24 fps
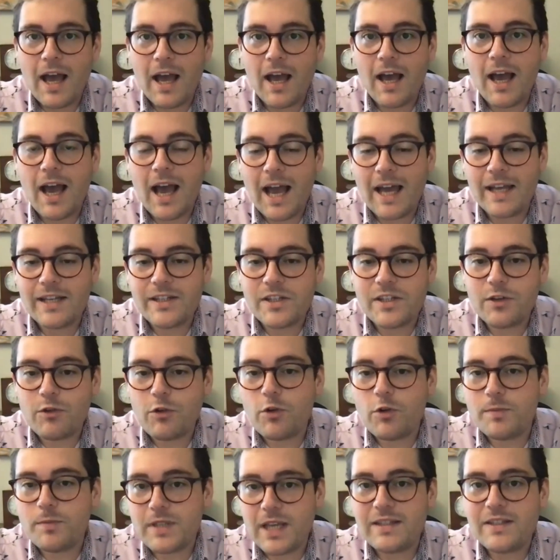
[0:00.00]
the
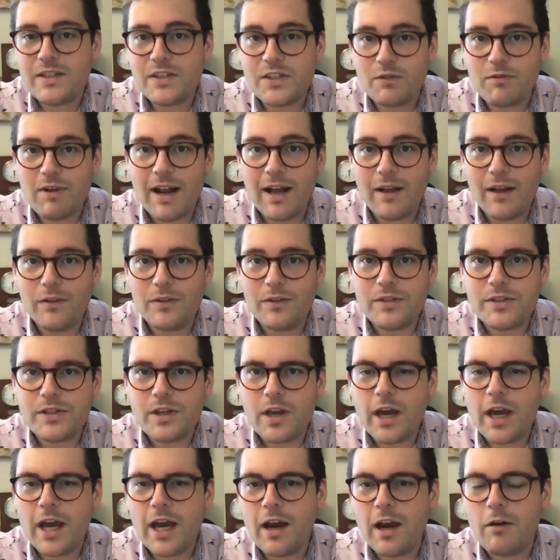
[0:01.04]
group centres around
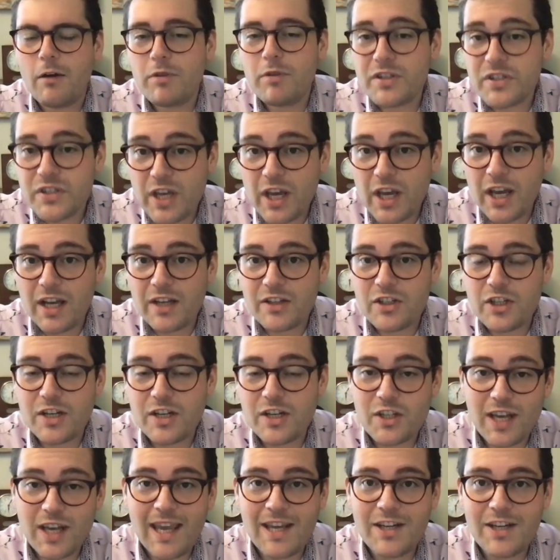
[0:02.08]
research,
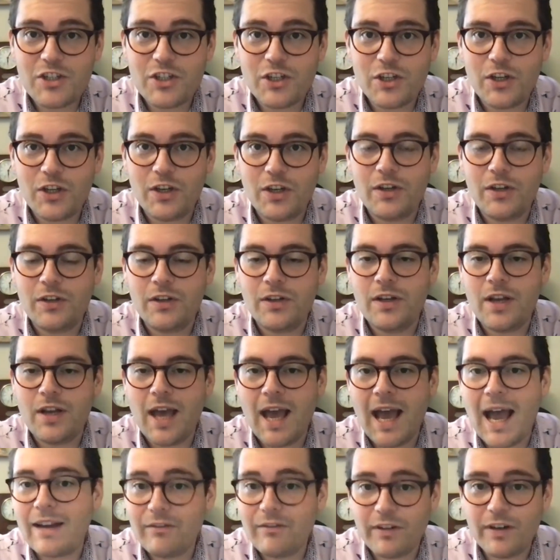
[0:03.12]
education,
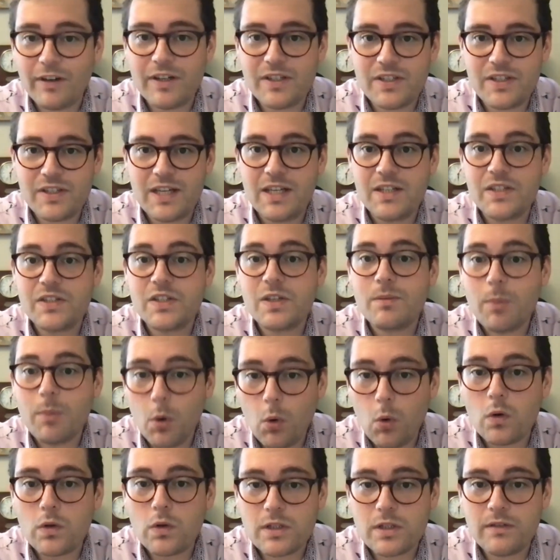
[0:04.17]
advocacy and
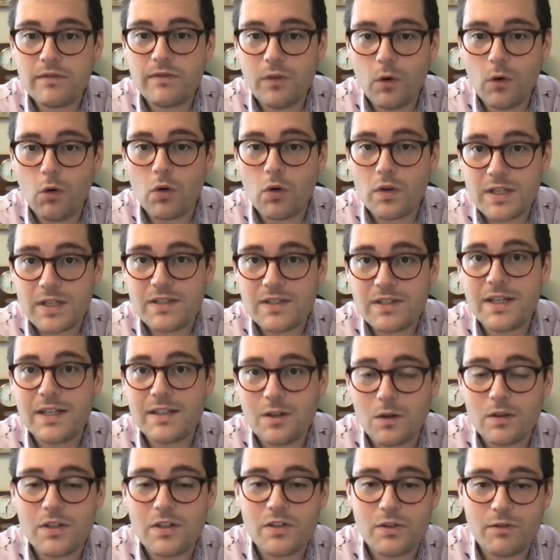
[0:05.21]
support for autistic
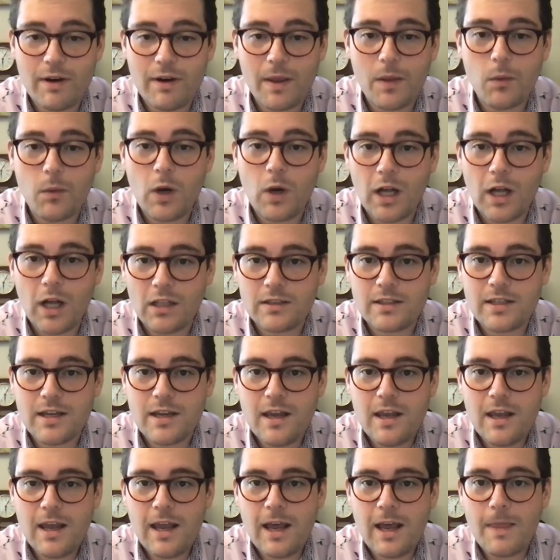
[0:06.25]
doctors around the world.
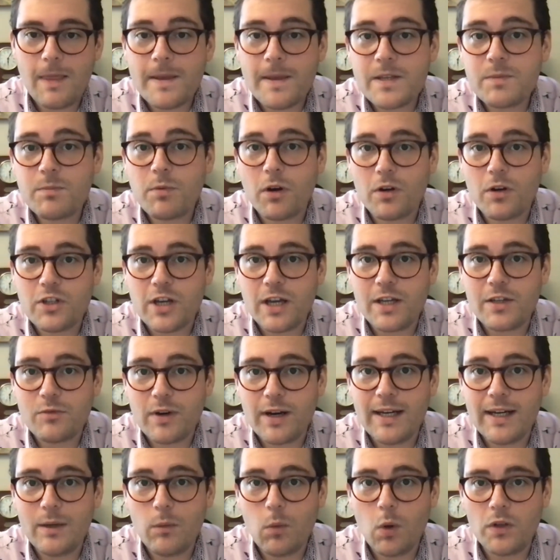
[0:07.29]
And this project
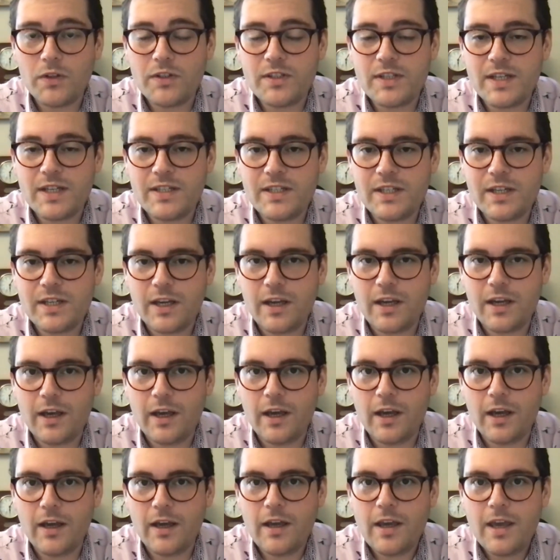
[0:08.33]
really wanted
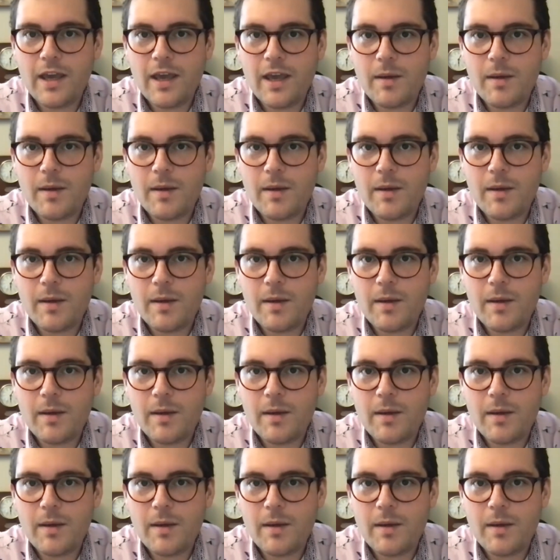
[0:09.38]
to